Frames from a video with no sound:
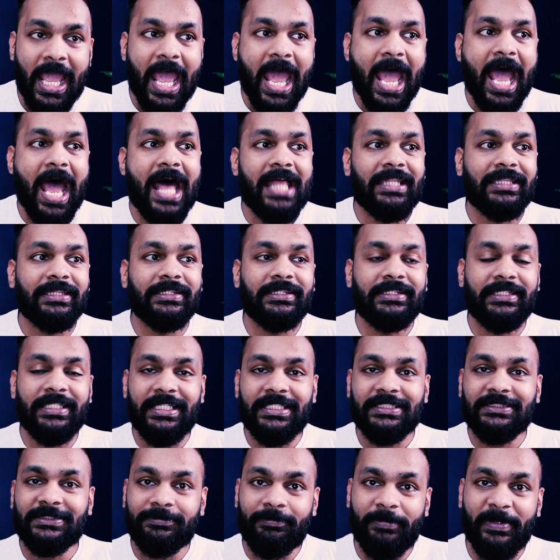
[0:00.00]
And
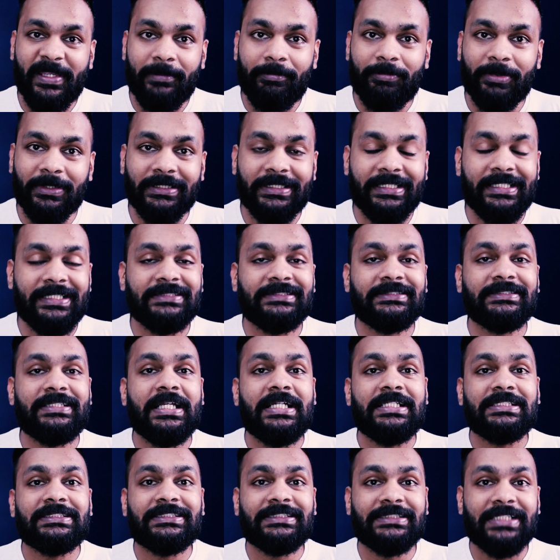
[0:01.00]
these people, these
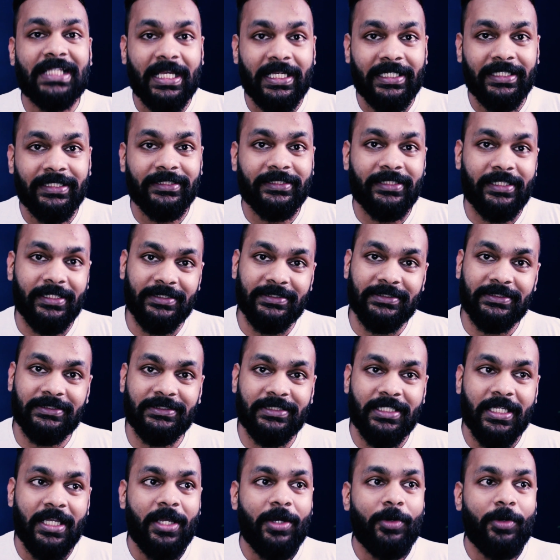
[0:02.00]
scientists,